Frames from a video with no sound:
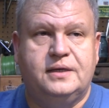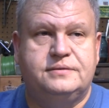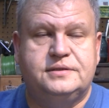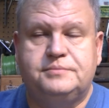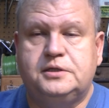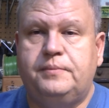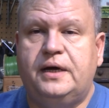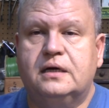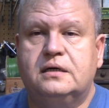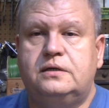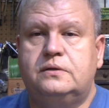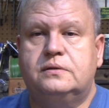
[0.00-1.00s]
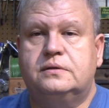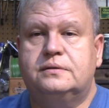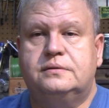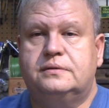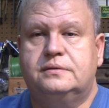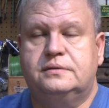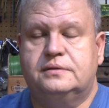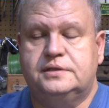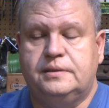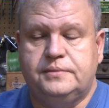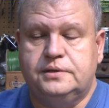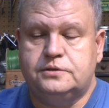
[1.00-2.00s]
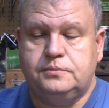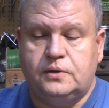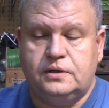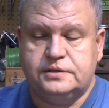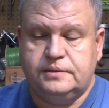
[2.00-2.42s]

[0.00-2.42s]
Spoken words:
some tobacco or something small,